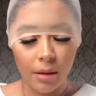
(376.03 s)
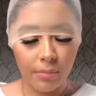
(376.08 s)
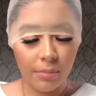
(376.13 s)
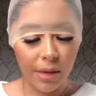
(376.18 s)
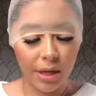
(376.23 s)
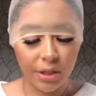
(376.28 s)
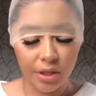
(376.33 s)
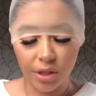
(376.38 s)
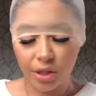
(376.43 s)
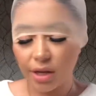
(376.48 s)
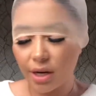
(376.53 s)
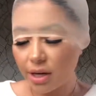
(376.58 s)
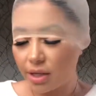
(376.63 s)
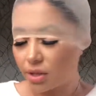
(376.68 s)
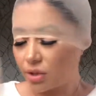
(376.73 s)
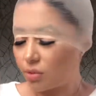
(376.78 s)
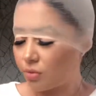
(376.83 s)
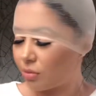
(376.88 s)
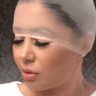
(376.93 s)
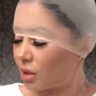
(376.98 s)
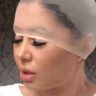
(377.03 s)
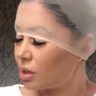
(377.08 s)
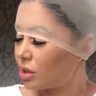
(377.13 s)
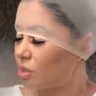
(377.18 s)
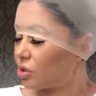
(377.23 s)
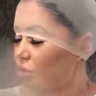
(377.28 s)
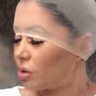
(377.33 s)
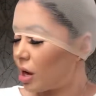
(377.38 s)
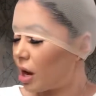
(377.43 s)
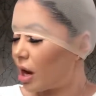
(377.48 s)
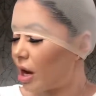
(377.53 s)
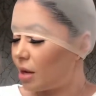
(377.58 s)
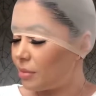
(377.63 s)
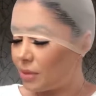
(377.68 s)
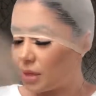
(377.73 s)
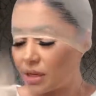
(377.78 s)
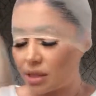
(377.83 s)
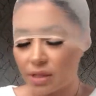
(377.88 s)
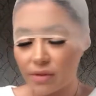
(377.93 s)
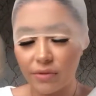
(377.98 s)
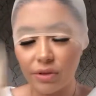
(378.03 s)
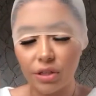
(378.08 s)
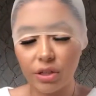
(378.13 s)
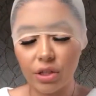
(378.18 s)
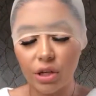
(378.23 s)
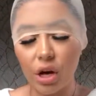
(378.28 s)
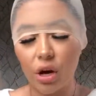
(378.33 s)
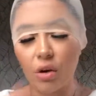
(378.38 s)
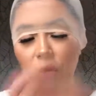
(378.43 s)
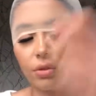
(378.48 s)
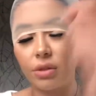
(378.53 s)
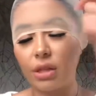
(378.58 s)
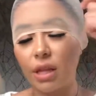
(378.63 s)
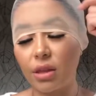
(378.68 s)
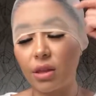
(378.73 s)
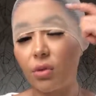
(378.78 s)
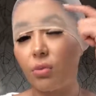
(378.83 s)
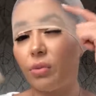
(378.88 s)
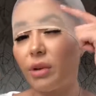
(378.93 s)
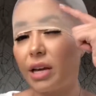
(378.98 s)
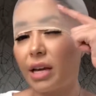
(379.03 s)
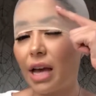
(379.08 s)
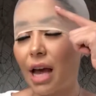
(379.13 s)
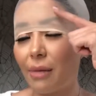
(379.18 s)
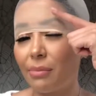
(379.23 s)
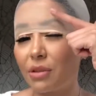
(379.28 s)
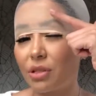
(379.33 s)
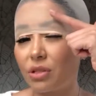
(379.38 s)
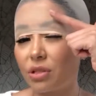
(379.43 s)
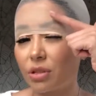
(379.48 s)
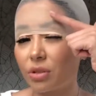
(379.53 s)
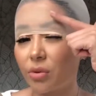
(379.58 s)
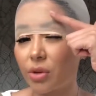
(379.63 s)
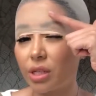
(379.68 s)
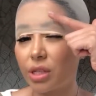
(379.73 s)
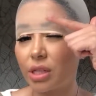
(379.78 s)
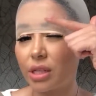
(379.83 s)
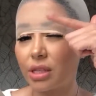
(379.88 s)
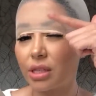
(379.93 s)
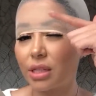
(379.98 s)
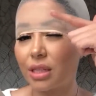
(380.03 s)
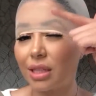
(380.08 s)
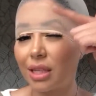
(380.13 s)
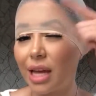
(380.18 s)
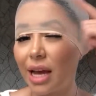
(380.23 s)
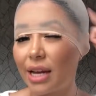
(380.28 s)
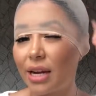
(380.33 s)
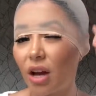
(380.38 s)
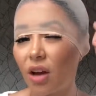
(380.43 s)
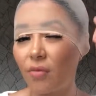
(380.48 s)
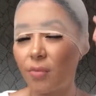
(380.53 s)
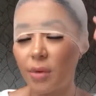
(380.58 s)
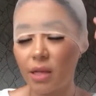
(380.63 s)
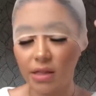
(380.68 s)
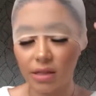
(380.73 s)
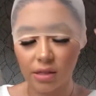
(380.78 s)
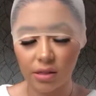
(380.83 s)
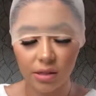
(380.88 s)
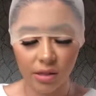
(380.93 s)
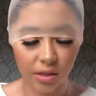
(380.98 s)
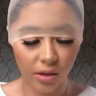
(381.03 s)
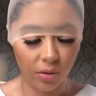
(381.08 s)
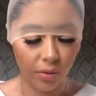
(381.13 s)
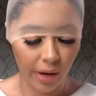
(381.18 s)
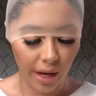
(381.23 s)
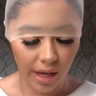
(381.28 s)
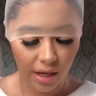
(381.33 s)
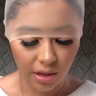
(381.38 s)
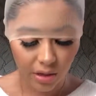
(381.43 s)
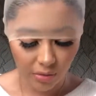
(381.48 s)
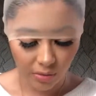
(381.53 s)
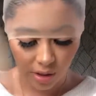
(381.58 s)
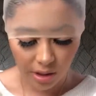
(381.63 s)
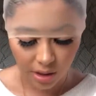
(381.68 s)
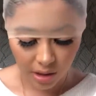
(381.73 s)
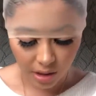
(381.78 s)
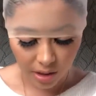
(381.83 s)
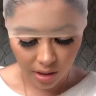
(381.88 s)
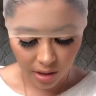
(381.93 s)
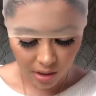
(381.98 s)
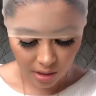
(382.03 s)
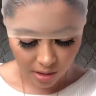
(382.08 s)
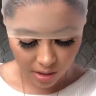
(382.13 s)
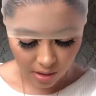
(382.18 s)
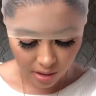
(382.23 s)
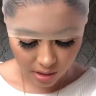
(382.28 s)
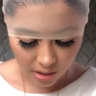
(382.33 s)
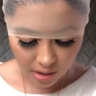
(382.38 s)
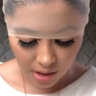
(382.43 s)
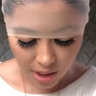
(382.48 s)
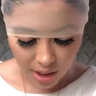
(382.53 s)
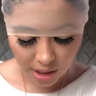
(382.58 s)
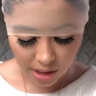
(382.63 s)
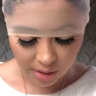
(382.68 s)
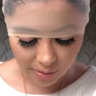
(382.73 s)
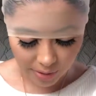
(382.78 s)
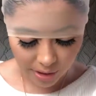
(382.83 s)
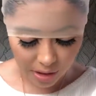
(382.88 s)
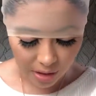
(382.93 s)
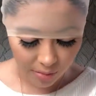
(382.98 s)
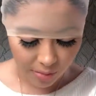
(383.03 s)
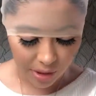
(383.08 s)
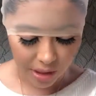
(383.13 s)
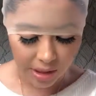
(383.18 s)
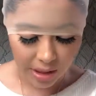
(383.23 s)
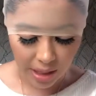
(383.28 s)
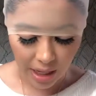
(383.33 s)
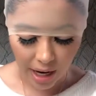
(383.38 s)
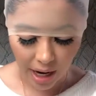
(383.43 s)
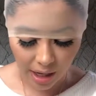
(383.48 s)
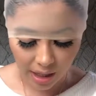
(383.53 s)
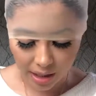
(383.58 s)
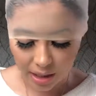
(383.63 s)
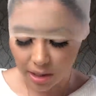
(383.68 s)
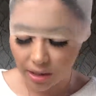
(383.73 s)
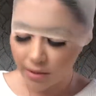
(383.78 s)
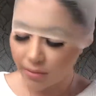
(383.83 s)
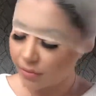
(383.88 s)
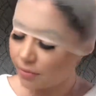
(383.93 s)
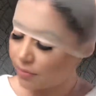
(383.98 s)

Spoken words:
Make sure that it's really dry, because if you don't, then the wig cap is just going to slide off because it's still wet. You want the hairspray to be tacky.